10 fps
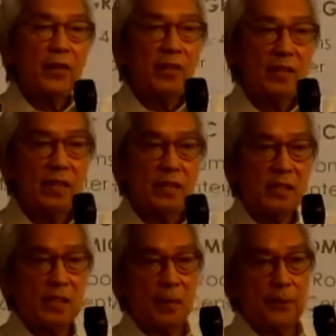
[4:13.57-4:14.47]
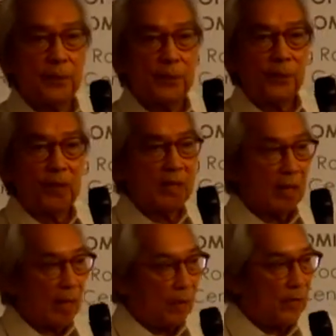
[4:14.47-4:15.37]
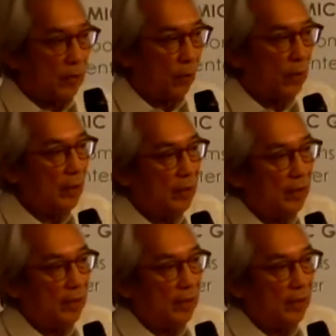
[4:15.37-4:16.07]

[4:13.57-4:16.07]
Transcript: 3 is a camisole,